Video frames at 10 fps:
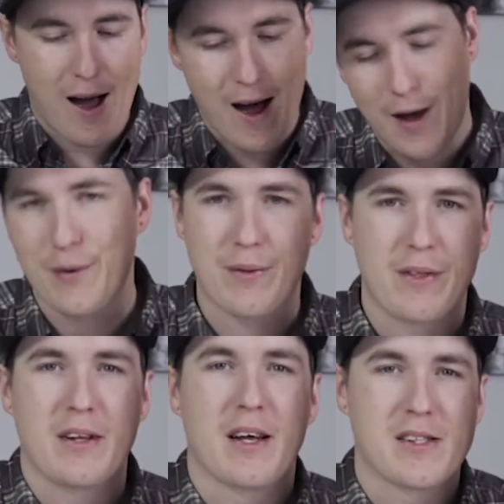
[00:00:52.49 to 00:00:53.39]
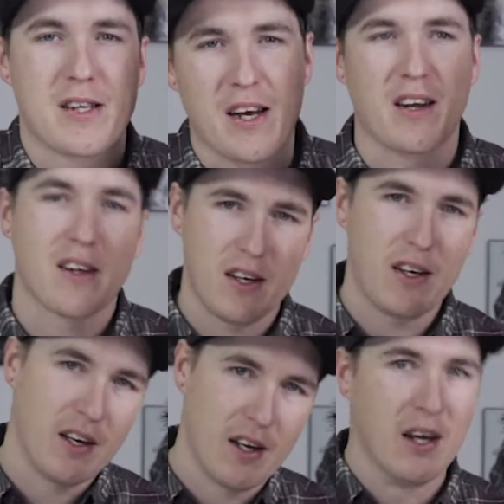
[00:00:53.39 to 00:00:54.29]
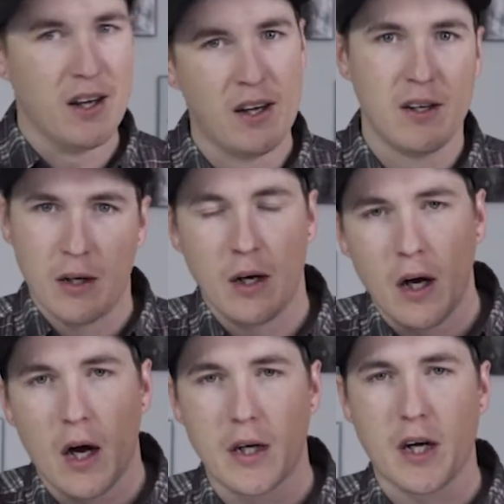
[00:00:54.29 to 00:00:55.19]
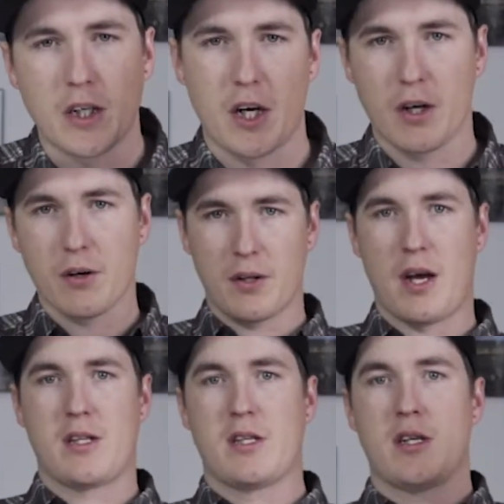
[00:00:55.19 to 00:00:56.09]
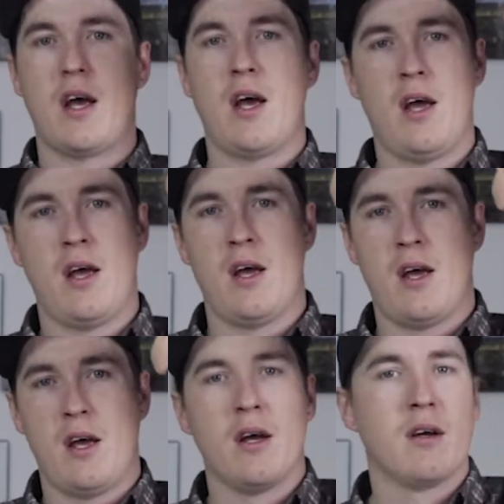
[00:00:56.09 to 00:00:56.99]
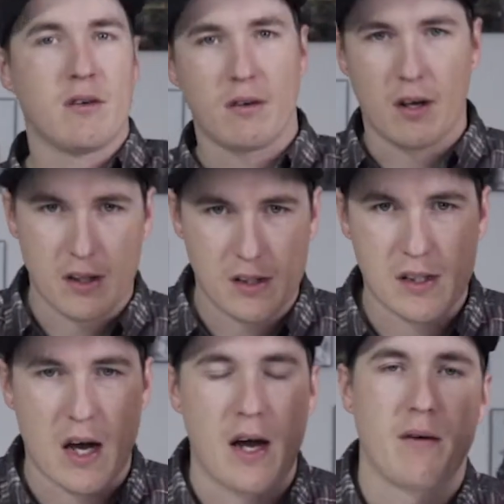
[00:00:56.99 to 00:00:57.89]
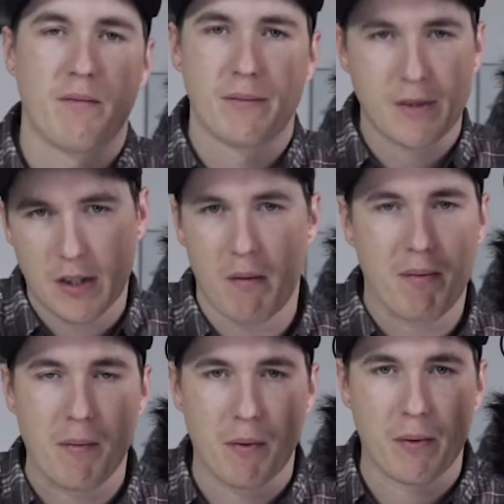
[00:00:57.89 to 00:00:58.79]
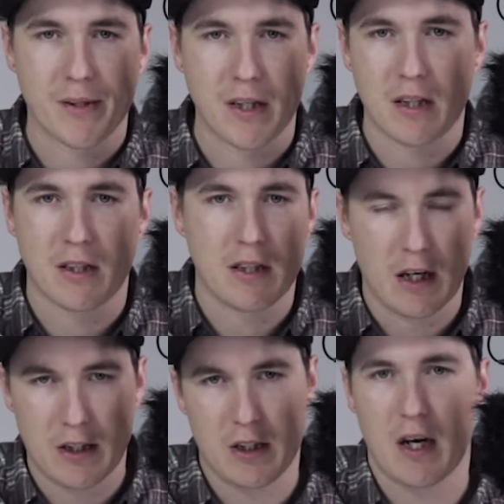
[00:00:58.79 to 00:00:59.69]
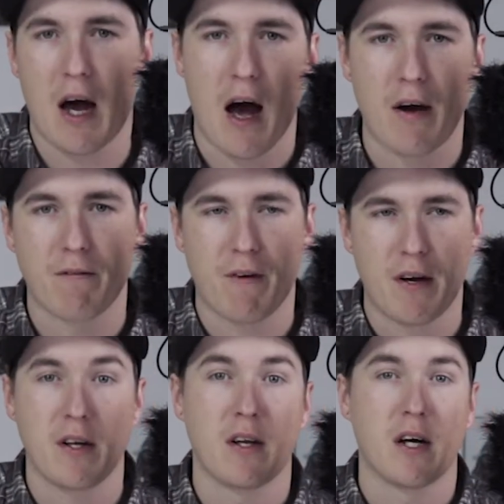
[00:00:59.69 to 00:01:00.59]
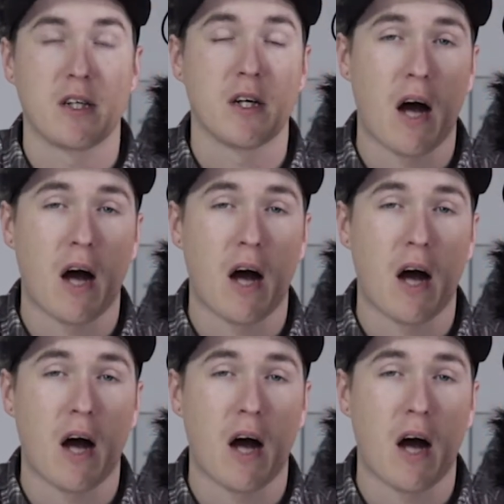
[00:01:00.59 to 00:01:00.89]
I don't think that's technically a Dutch angle. That's on its side. Some people will say it's Dutch. I don't find it Dutch.